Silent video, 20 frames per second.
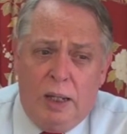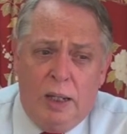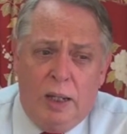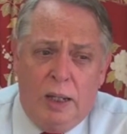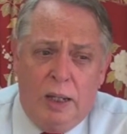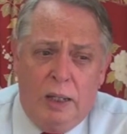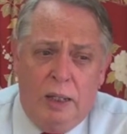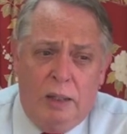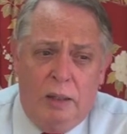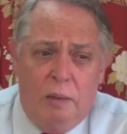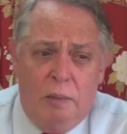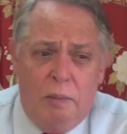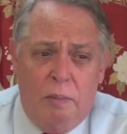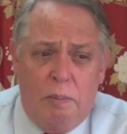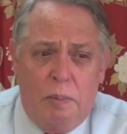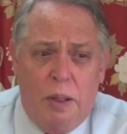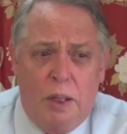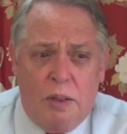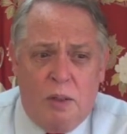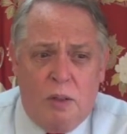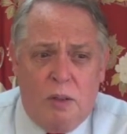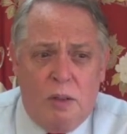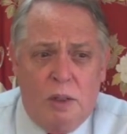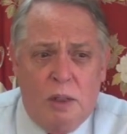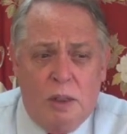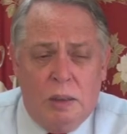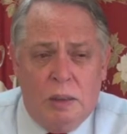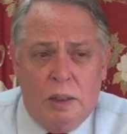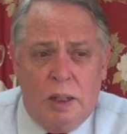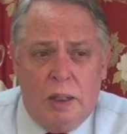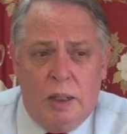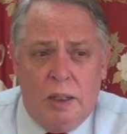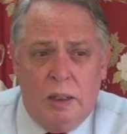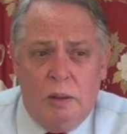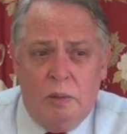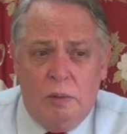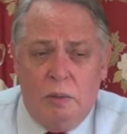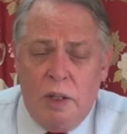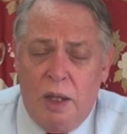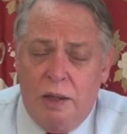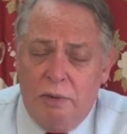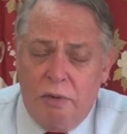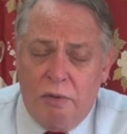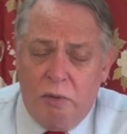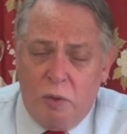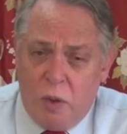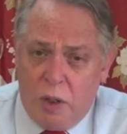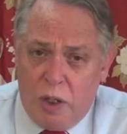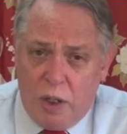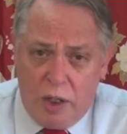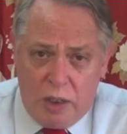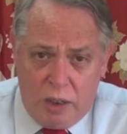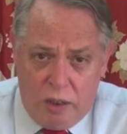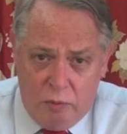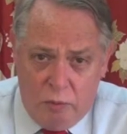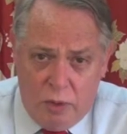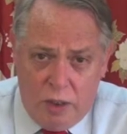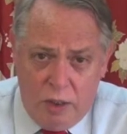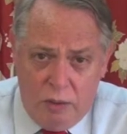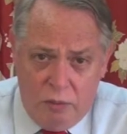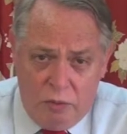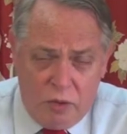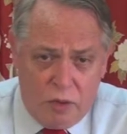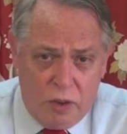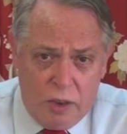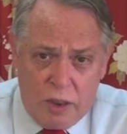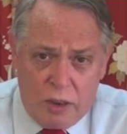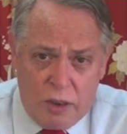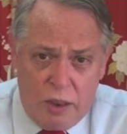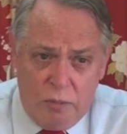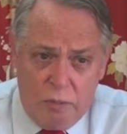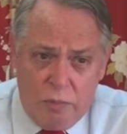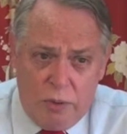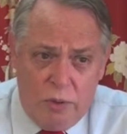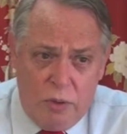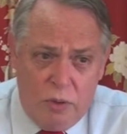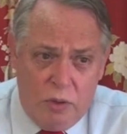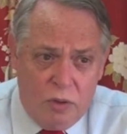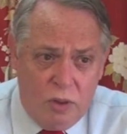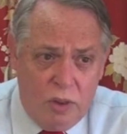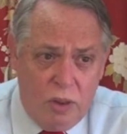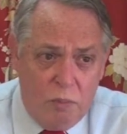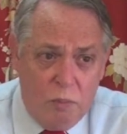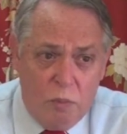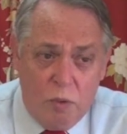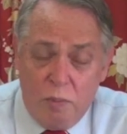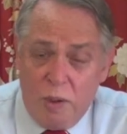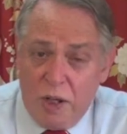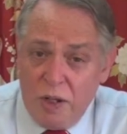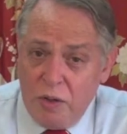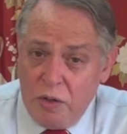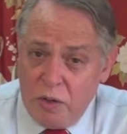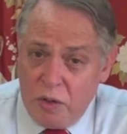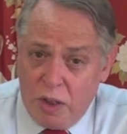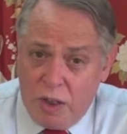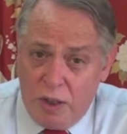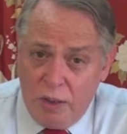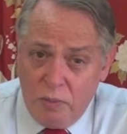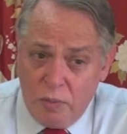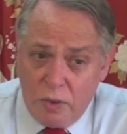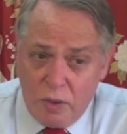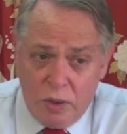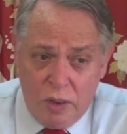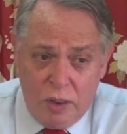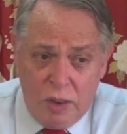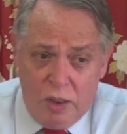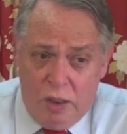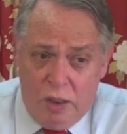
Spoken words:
But we have a variety of ways of selecting points, and in more modern times